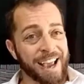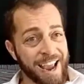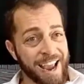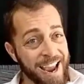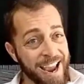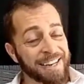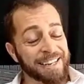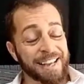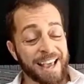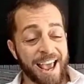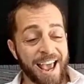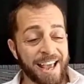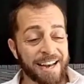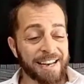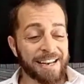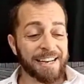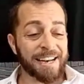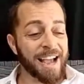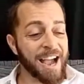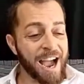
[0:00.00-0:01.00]
and
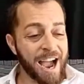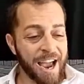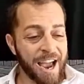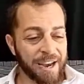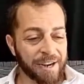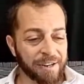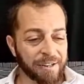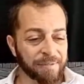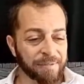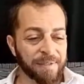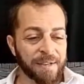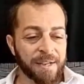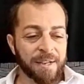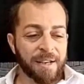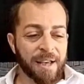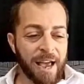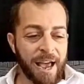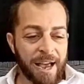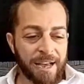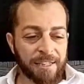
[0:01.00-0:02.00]
heading higher.
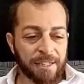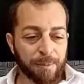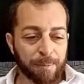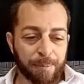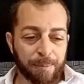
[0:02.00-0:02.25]
As